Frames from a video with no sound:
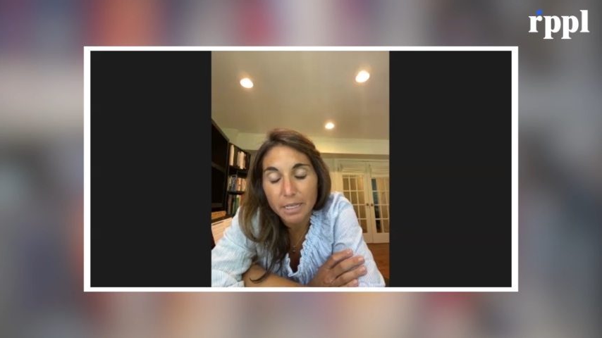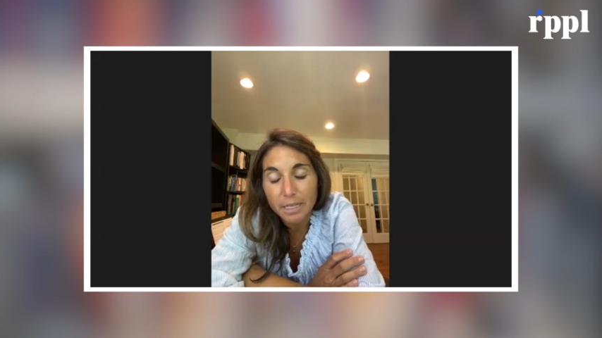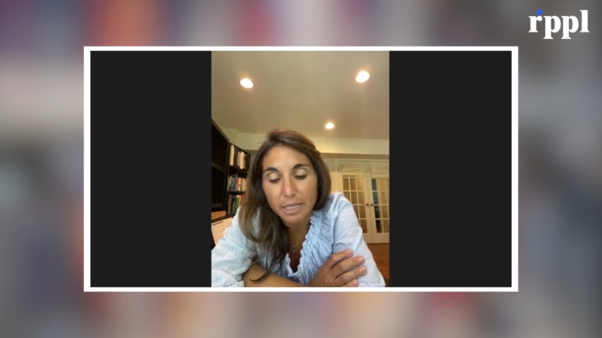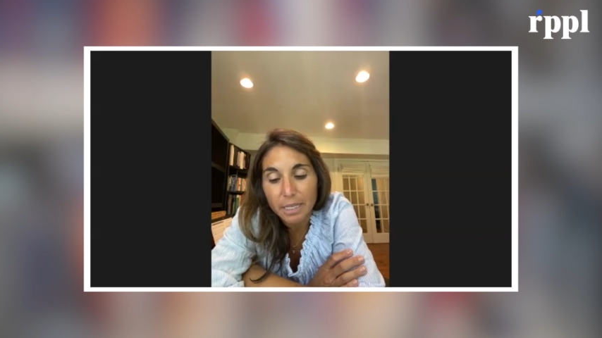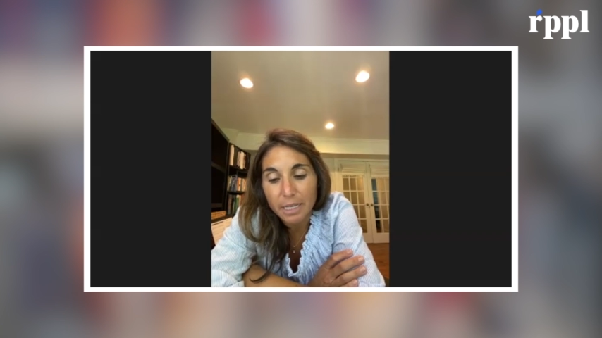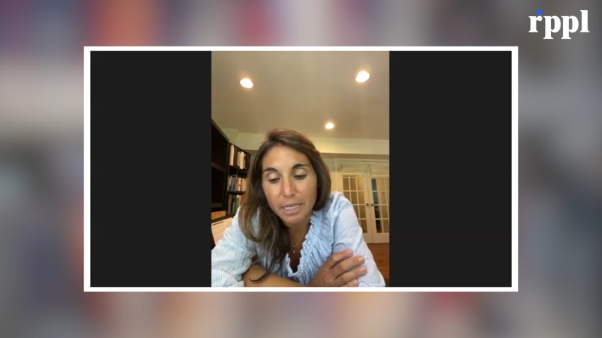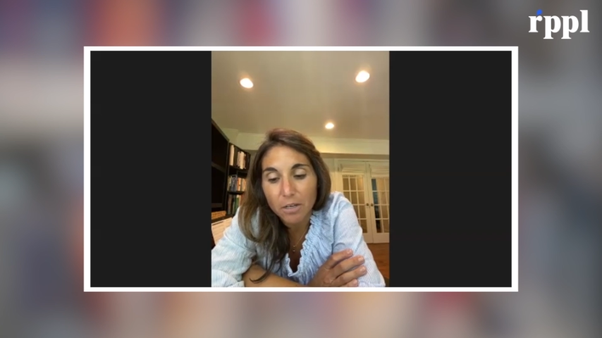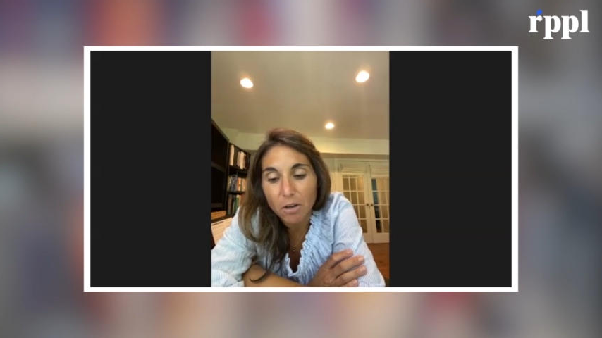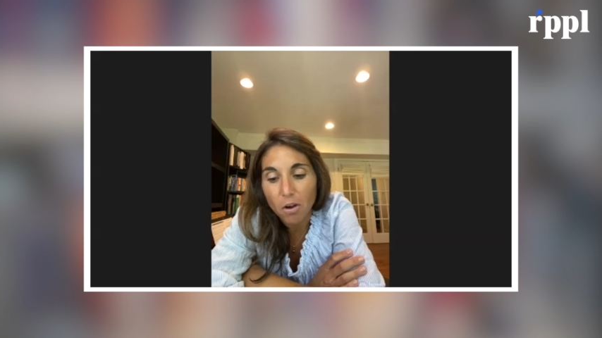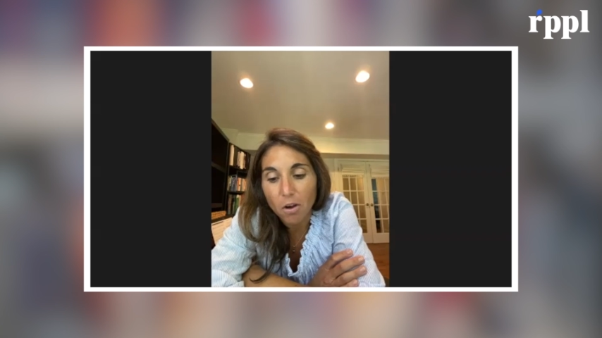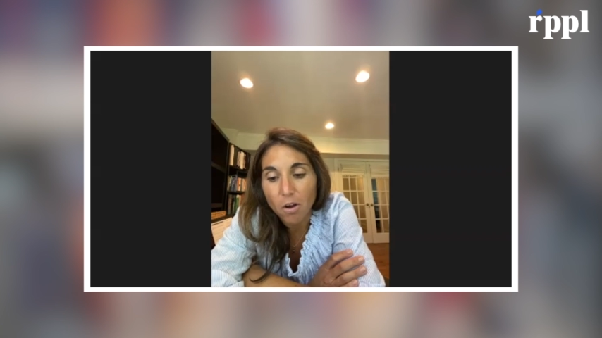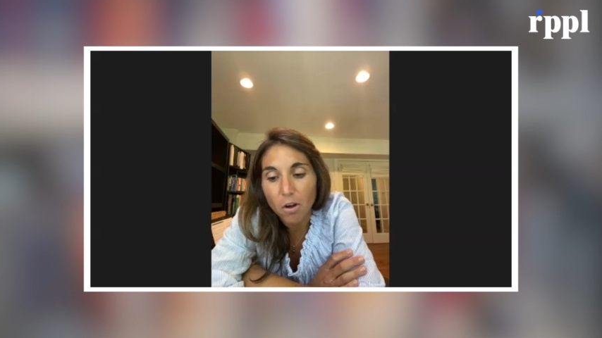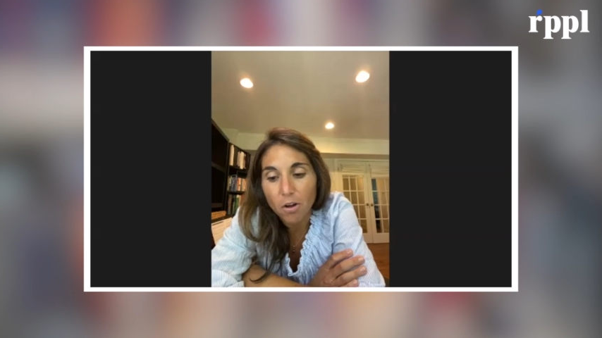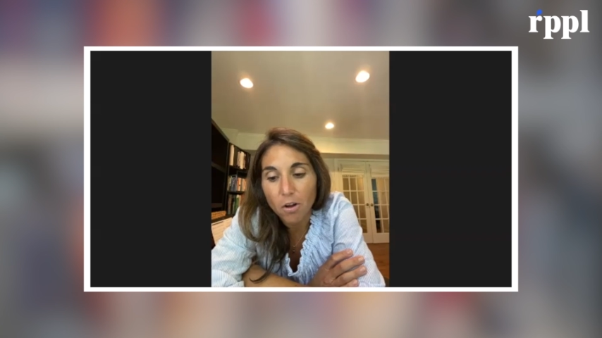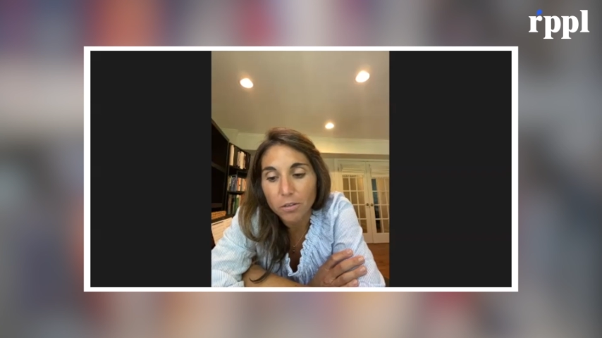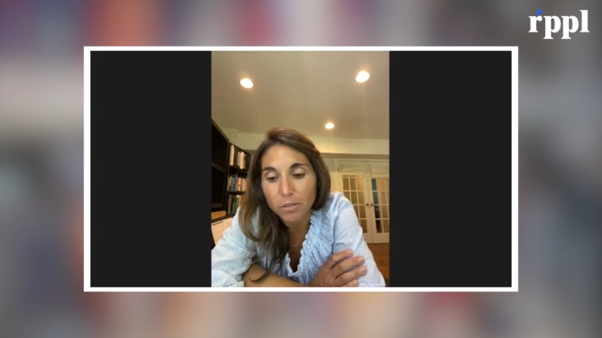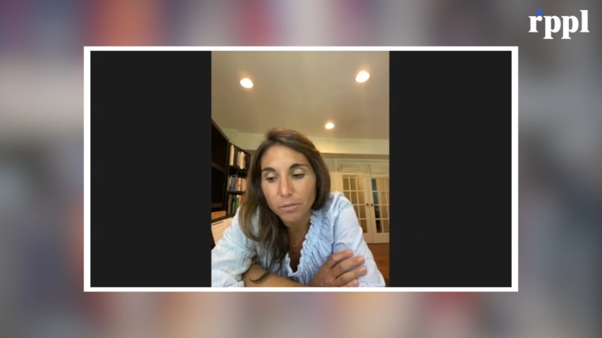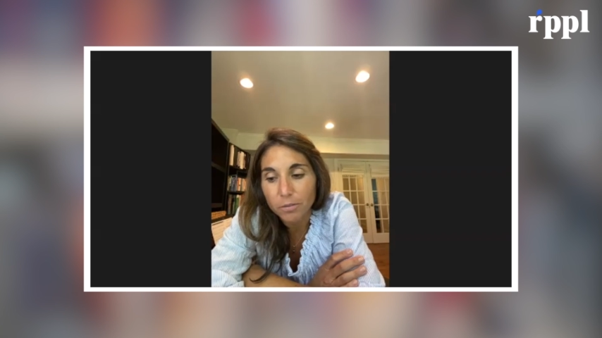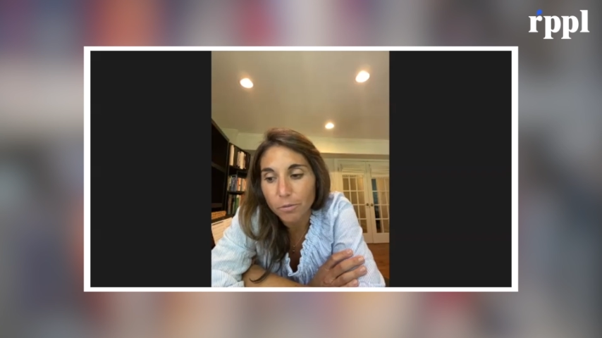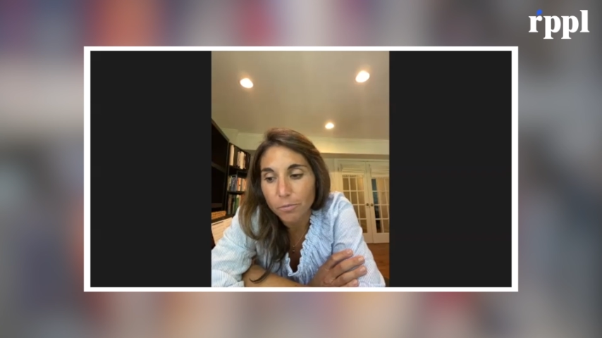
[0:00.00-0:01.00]
can
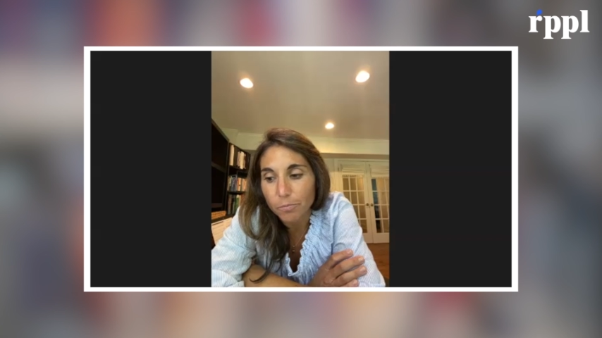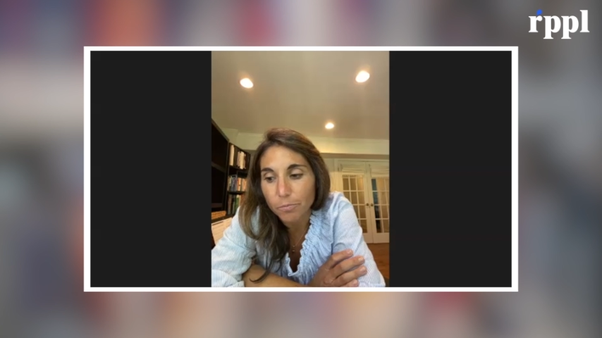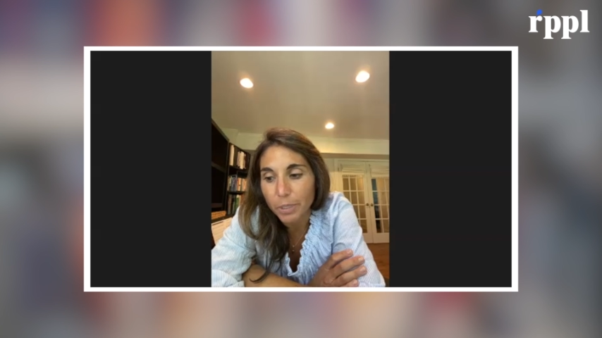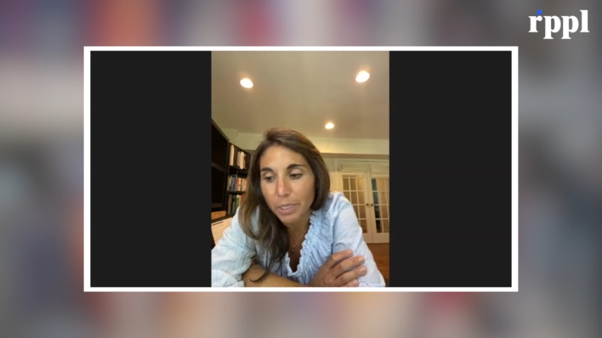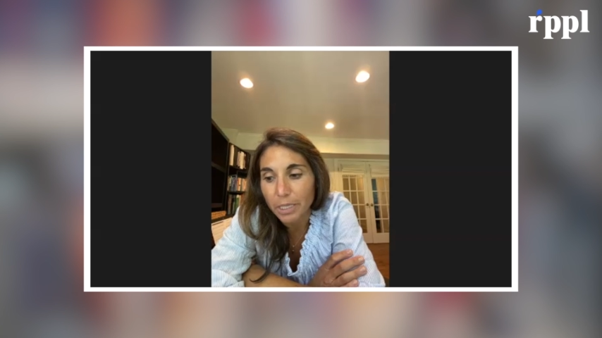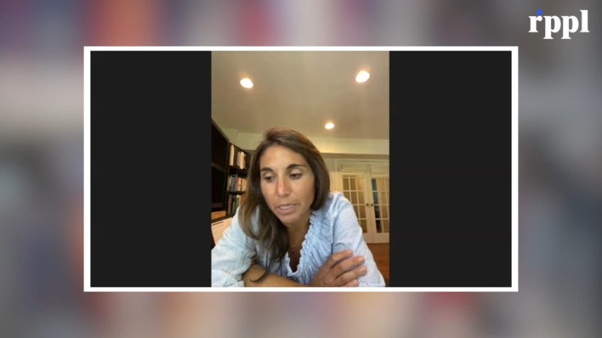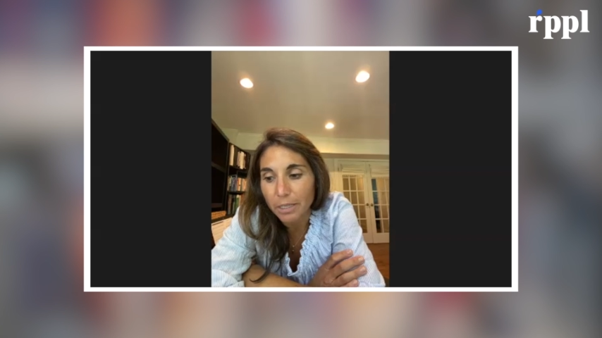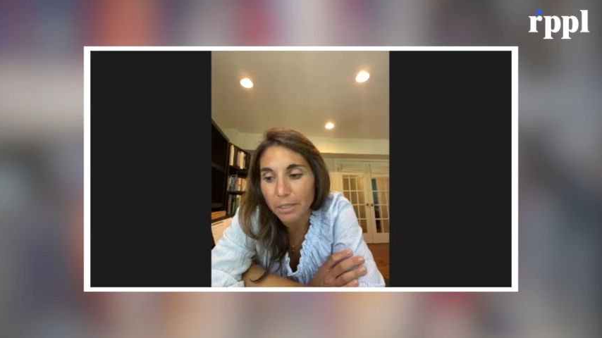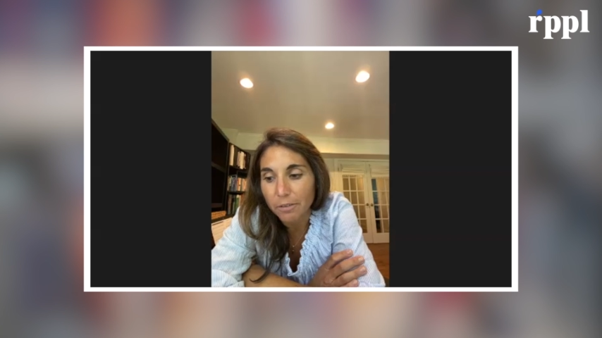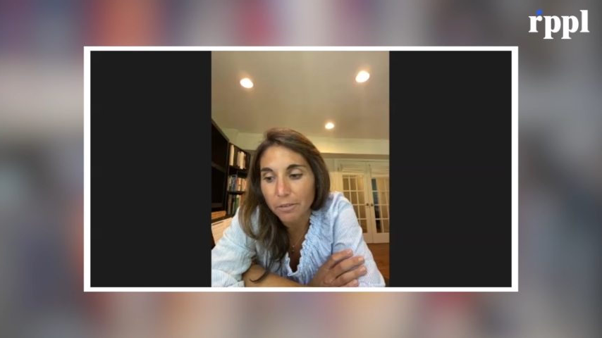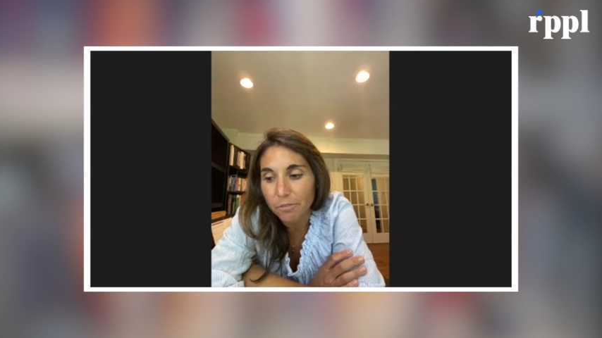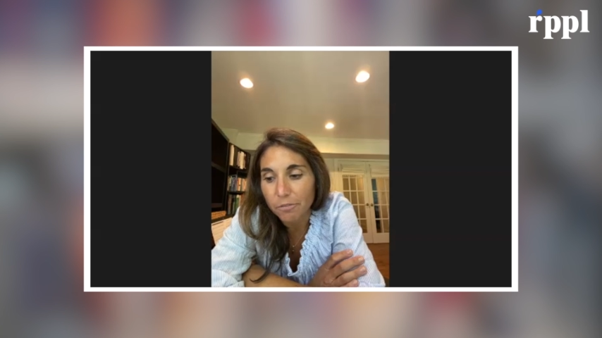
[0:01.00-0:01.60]
all be